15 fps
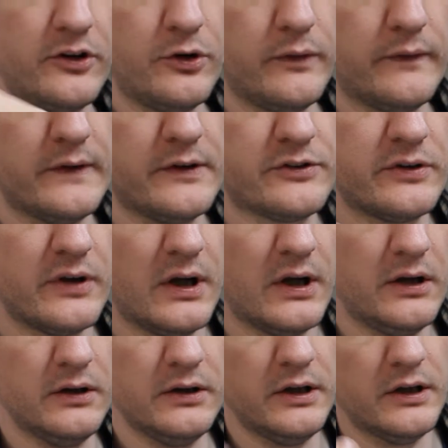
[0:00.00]
do this
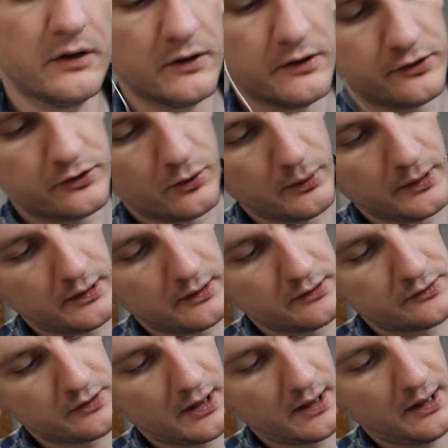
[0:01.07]
near as quick
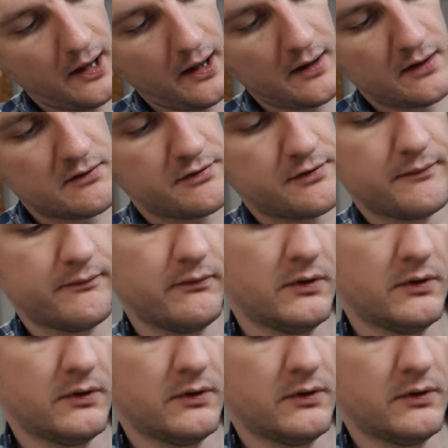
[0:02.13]
as I have.